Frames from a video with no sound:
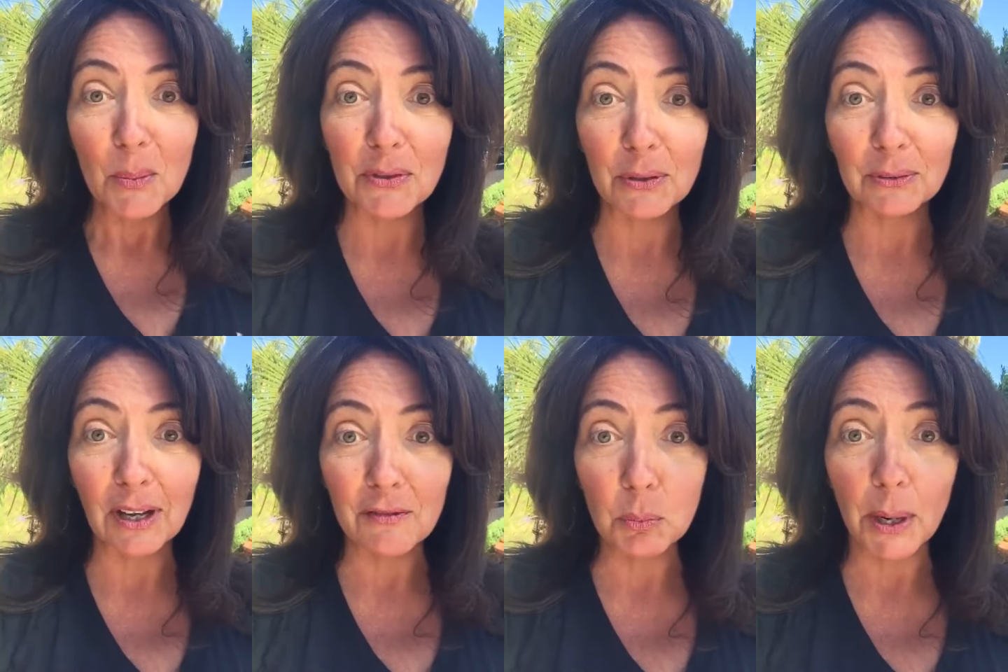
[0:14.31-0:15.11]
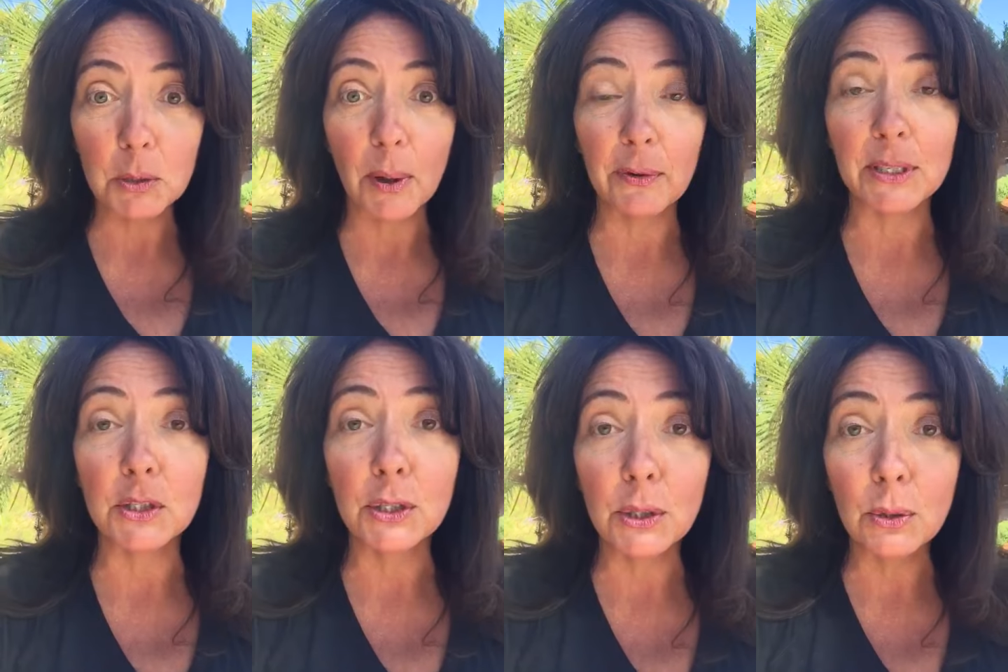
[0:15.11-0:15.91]
with your loved ones, whether
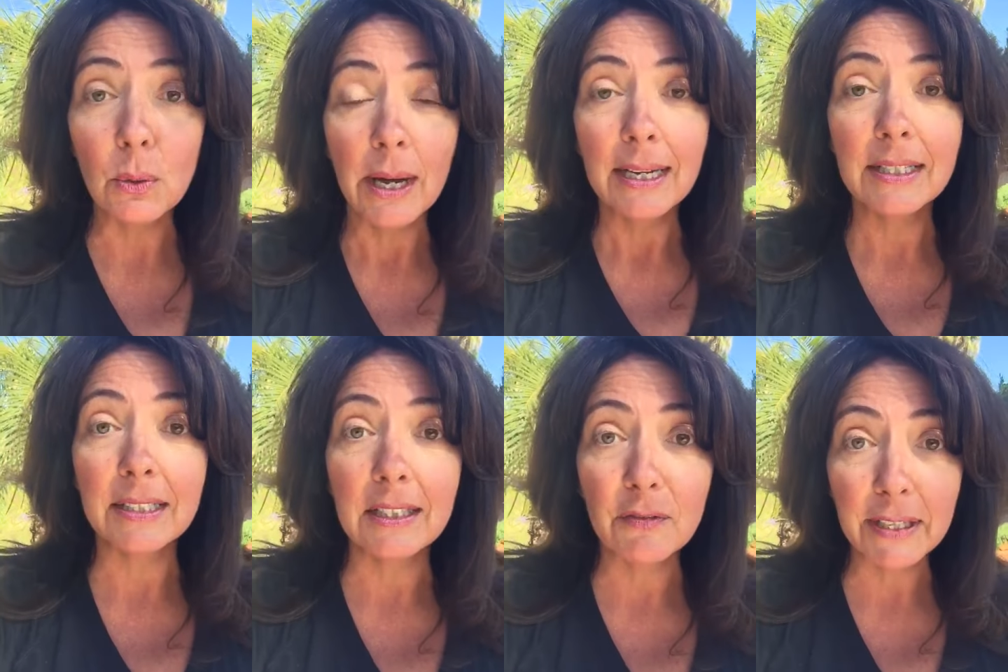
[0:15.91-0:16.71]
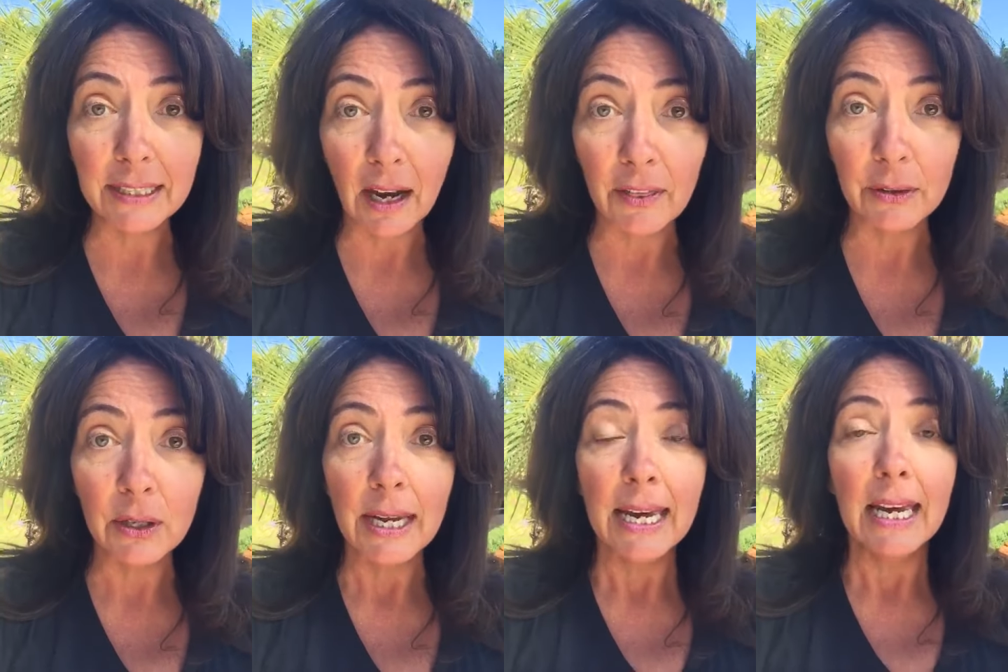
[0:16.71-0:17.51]
it's you, significant other,
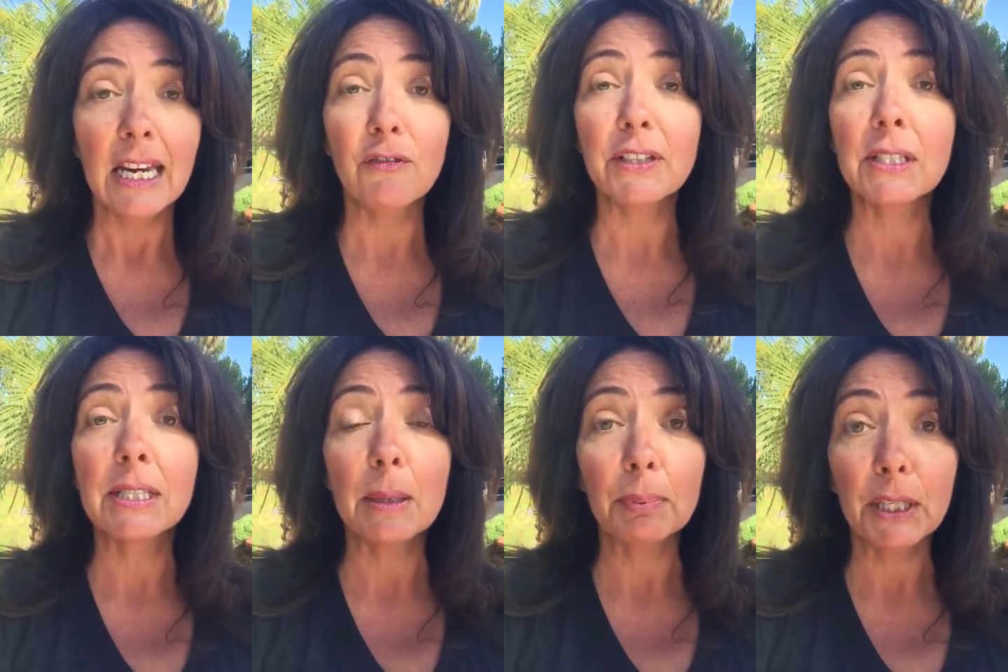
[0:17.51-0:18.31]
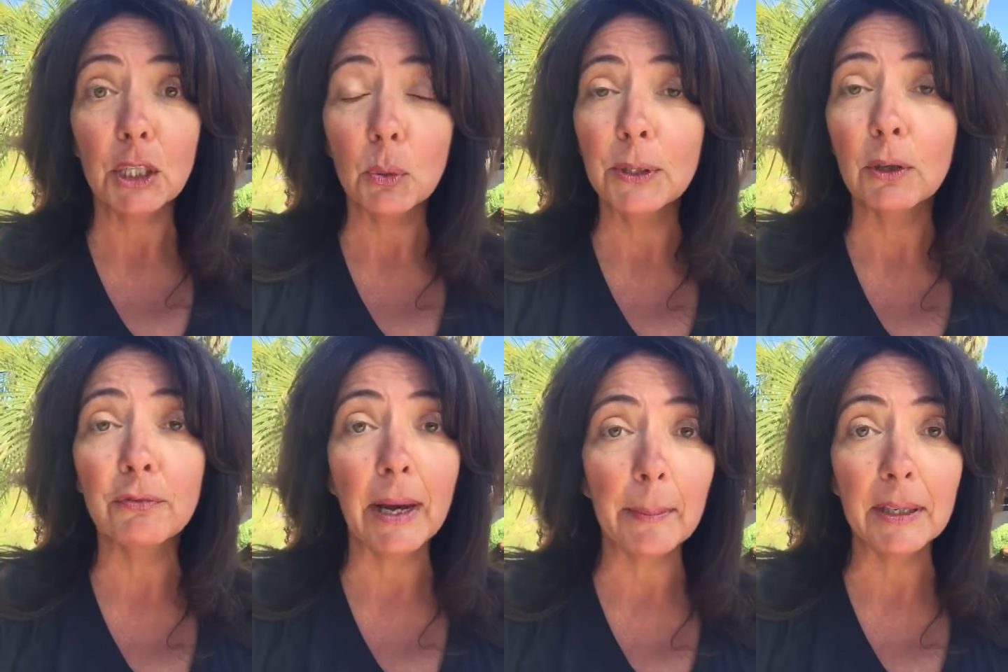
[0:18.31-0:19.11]
if it's simply you and your
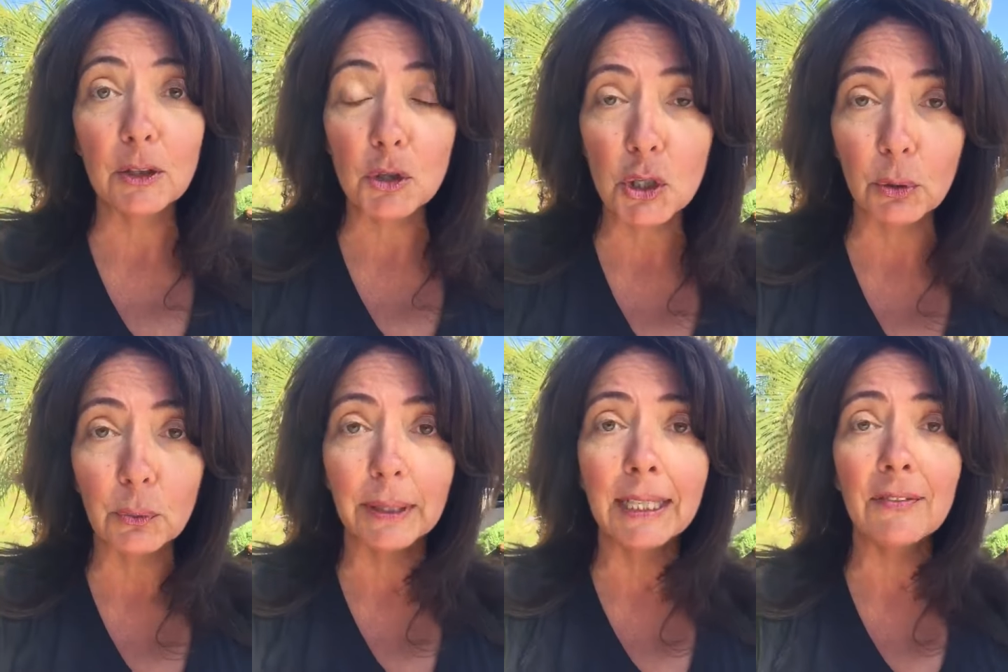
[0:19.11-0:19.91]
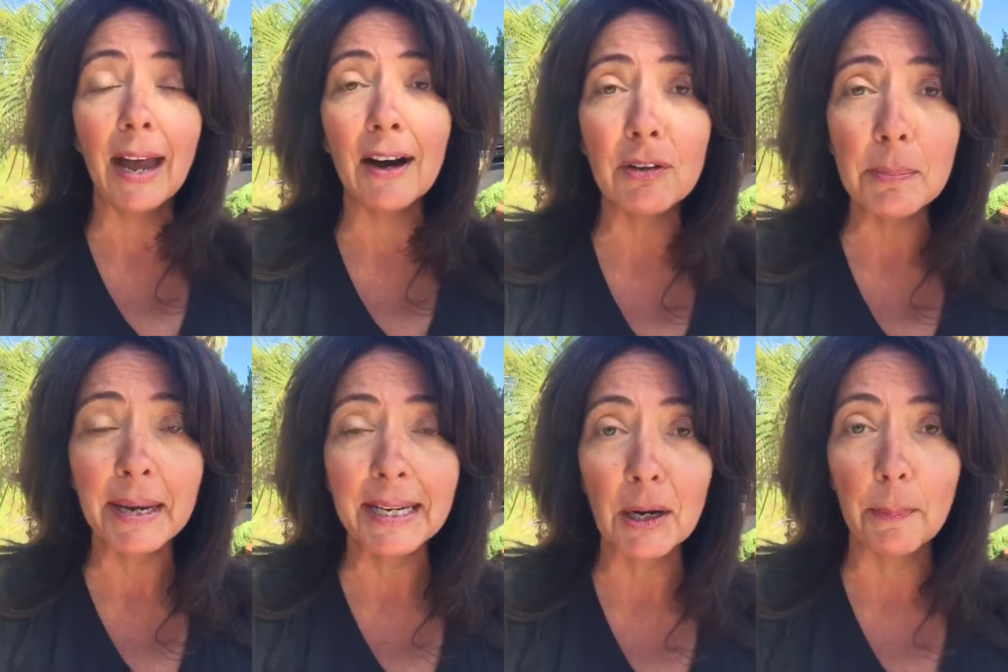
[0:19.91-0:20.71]
family and your children, give
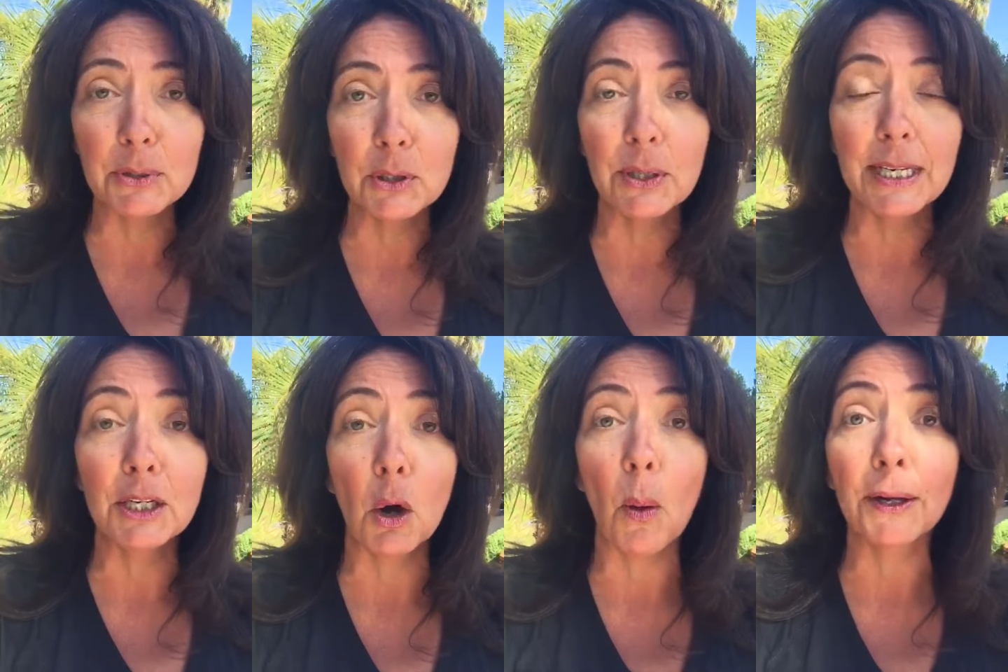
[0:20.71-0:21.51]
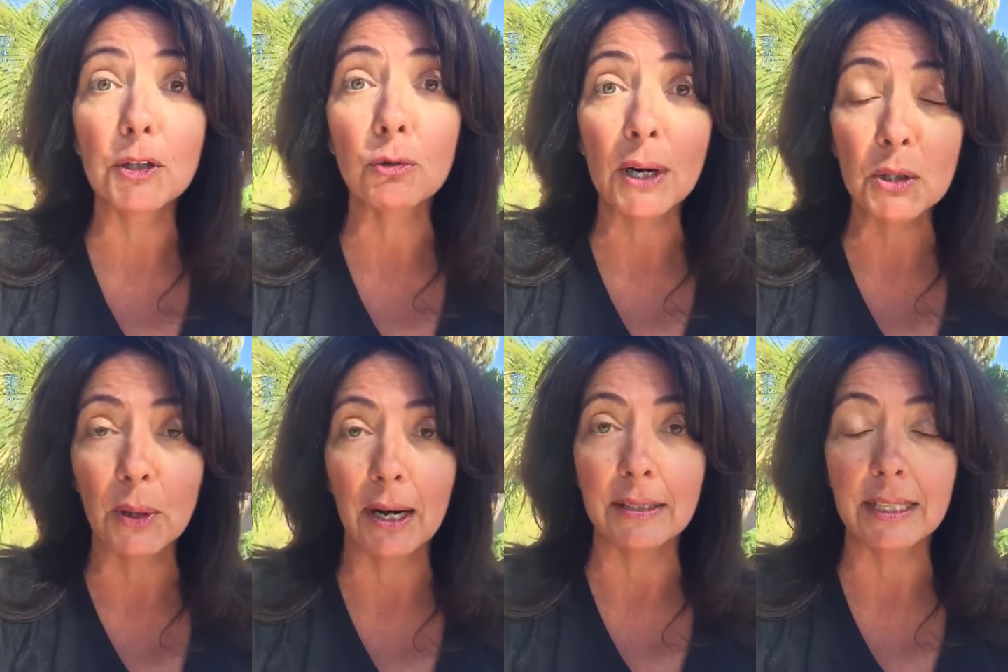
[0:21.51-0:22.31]
everybody an opportunity to go on a treasure
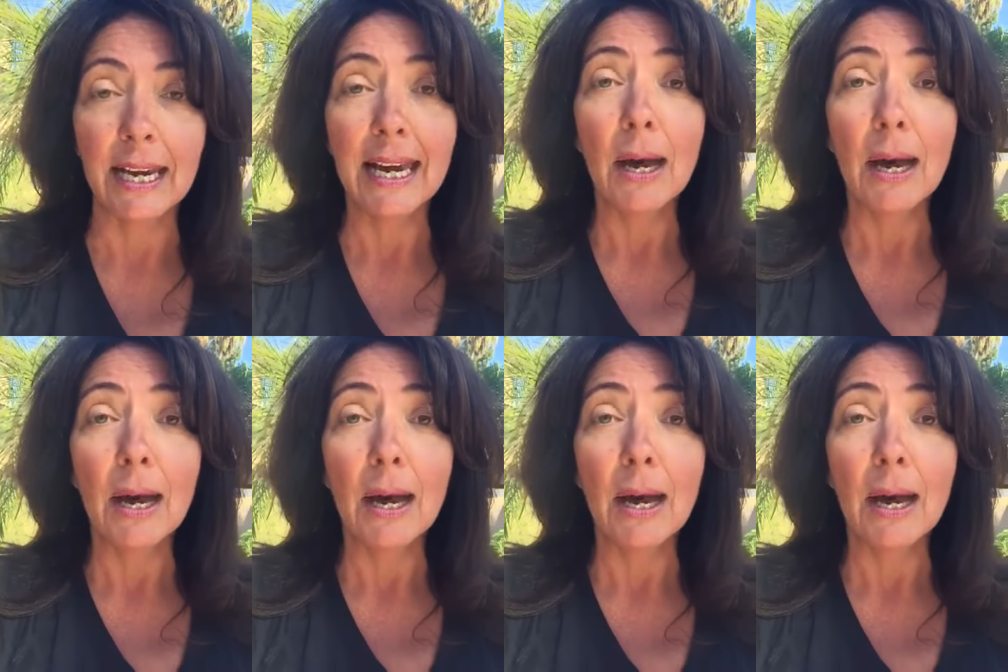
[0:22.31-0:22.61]
hunt.